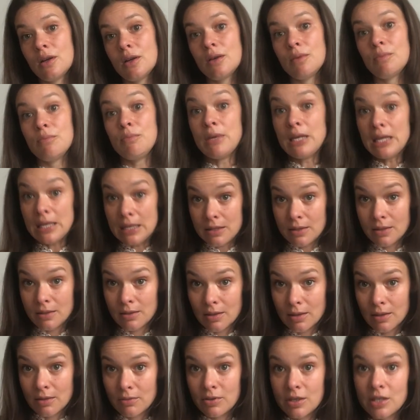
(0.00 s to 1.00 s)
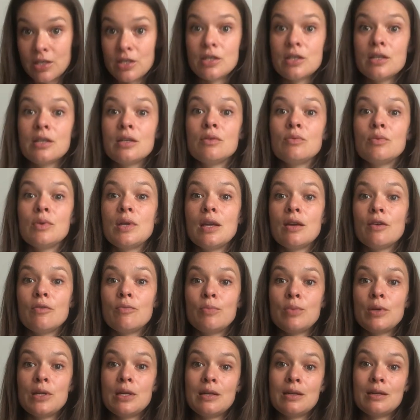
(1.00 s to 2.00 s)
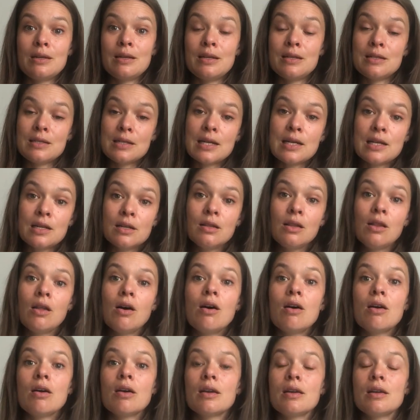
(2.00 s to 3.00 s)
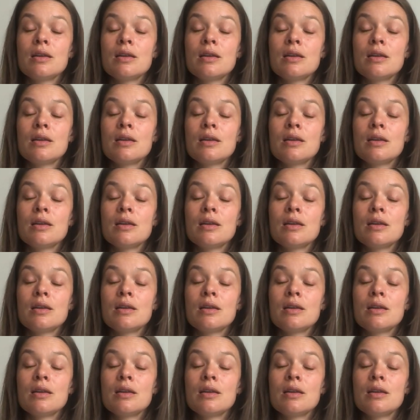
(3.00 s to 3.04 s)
meet Christian. We have been in dialogue